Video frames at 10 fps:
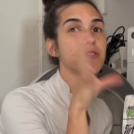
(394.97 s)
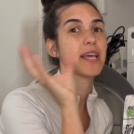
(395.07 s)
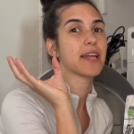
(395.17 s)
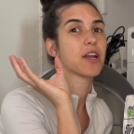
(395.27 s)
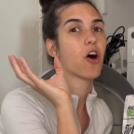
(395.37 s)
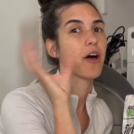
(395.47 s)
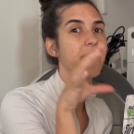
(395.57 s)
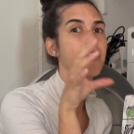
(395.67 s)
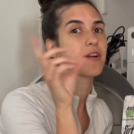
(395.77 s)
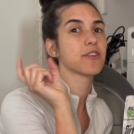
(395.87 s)
and on
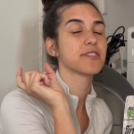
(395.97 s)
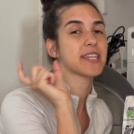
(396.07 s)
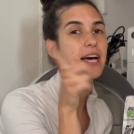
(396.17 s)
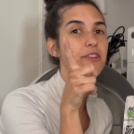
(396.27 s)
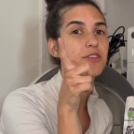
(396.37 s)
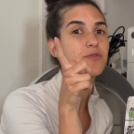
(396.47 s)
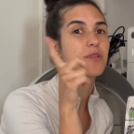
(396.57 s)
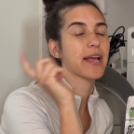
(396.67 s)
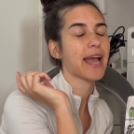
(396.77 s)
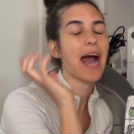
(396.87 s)
there it'll tell you
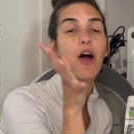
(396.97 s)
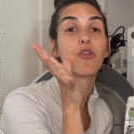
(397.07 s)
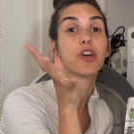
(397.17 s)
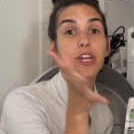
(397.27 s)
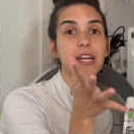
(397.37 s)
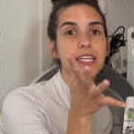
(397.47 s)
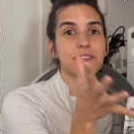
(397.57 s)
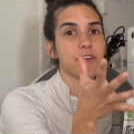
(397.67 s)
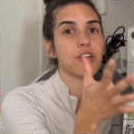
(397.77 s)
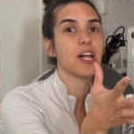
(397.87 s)
like how good it is
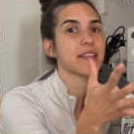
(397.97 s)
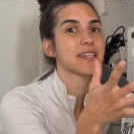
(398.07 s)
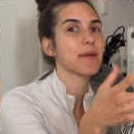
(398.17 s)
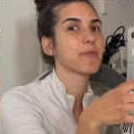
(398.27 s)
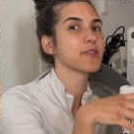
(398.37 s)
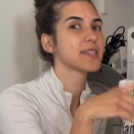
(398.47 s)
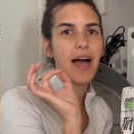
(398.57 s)
for cloth diapers.